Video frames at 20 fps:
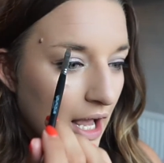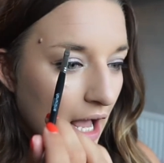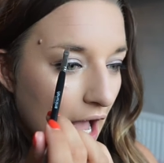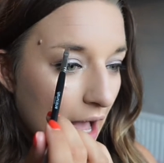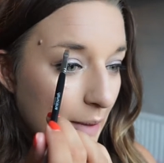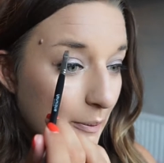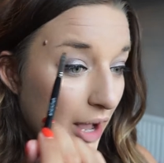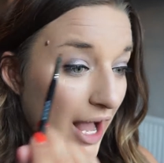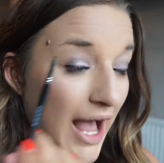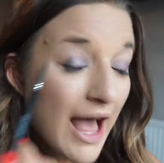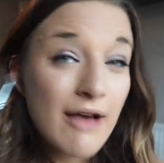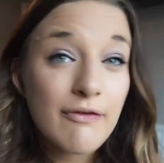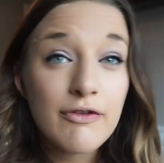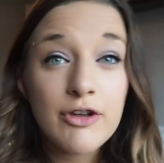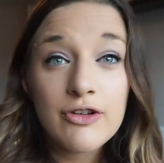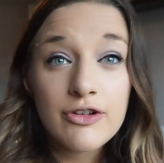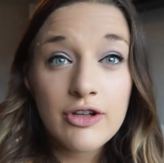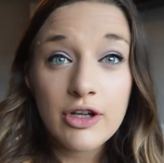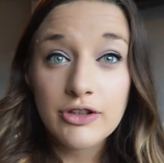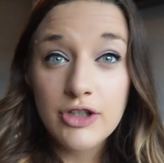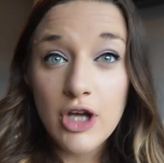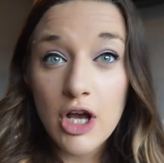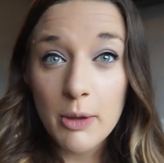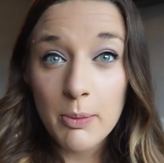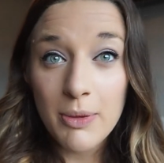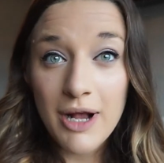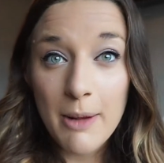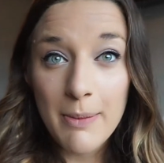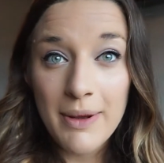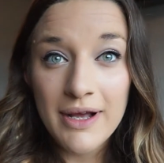I have used our dark
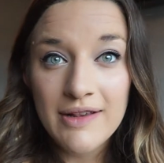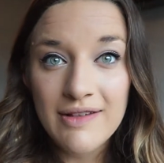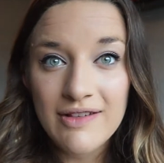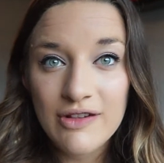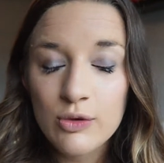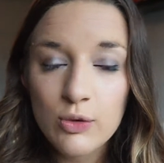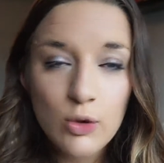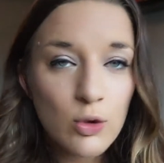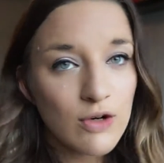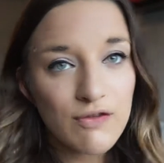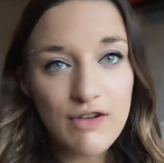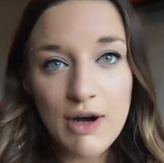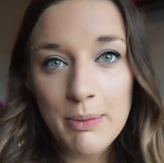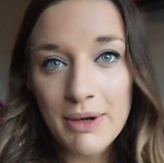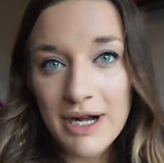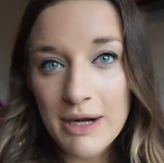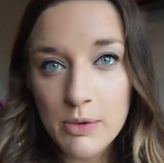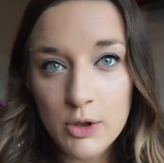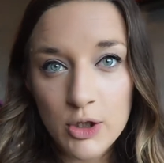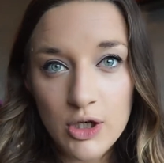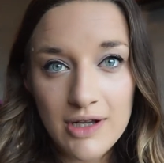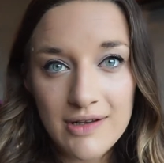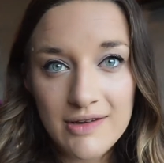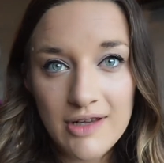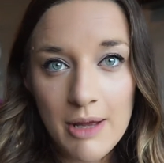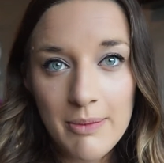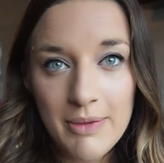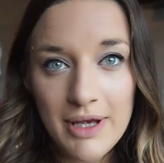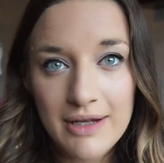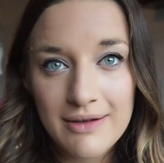brow pencil. All of our brow products
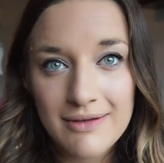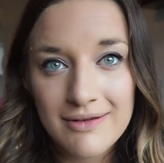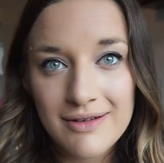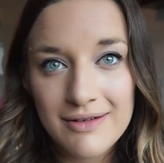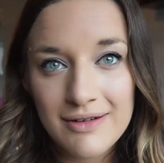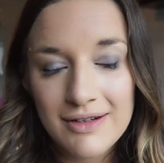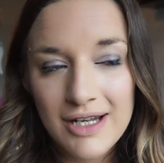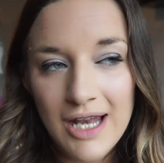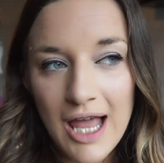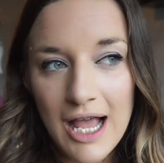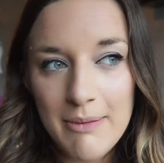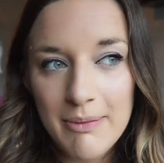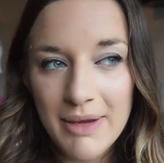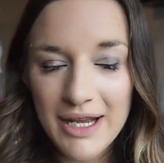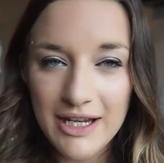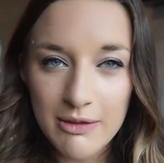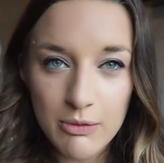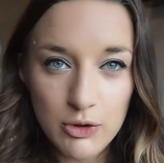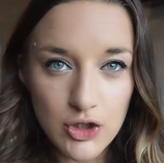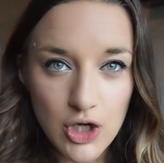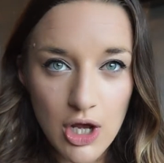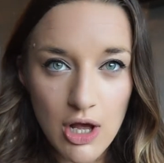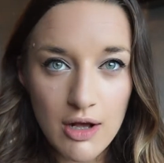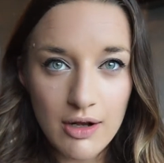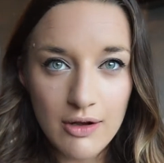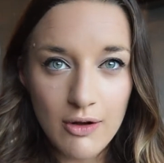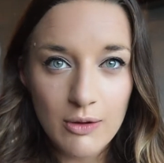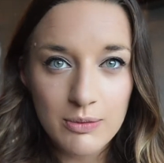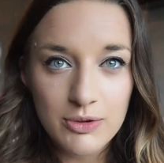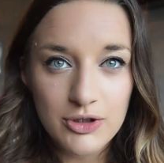come in light, medium or
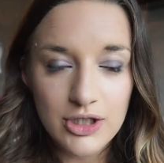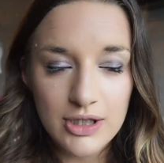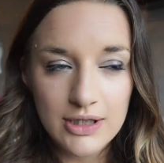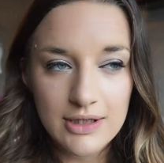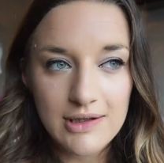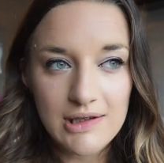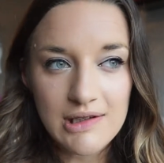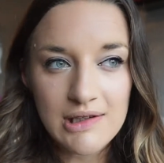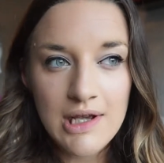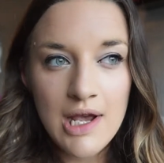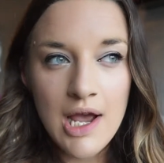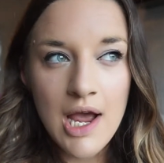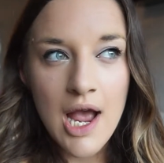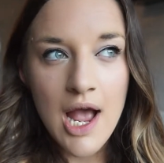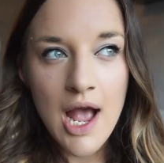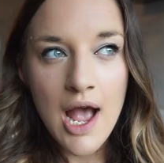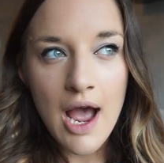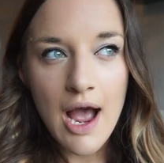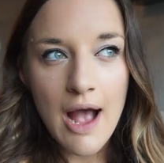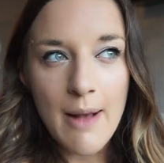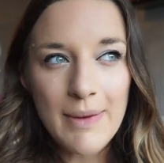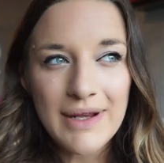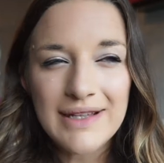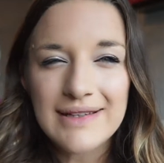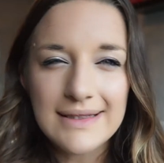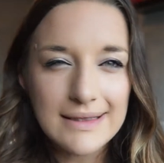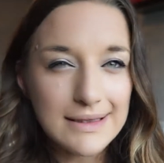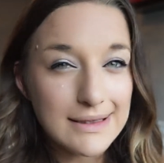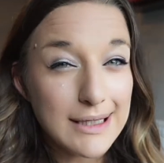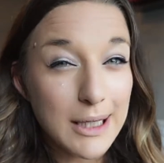dark options.
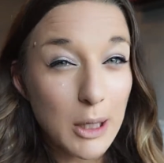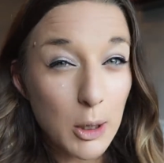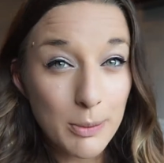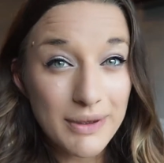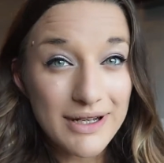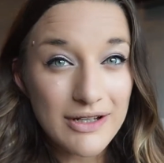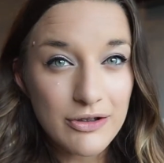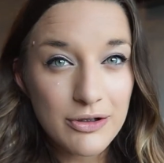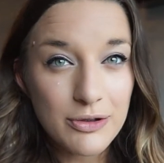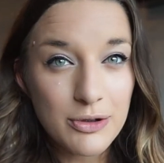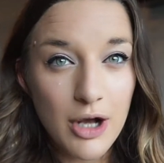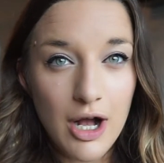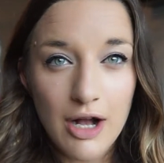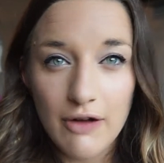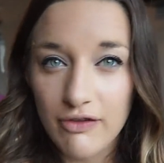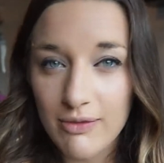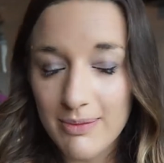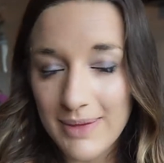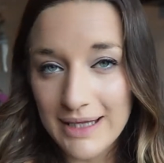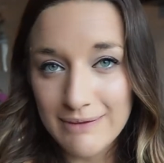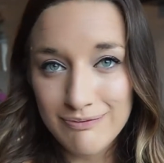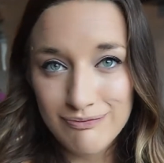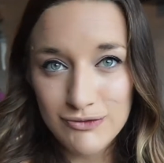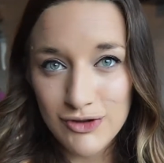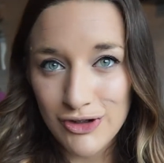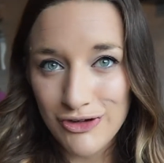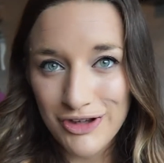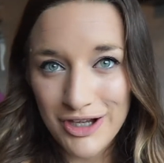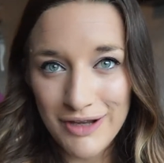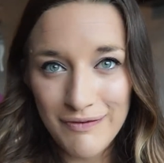It's a little bit too dark for me,
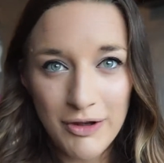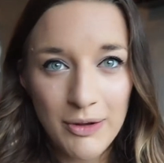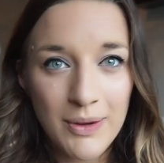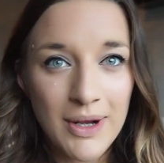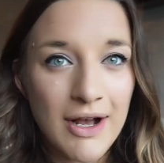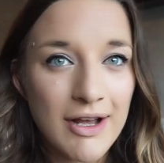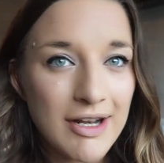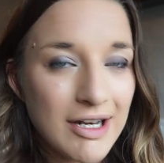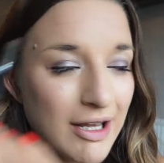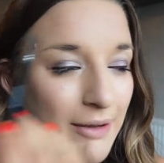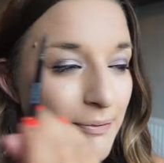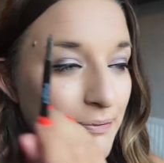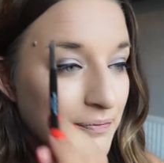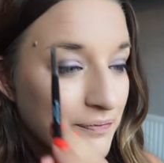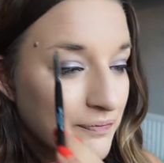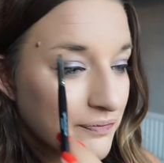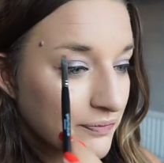just to give you a guideline.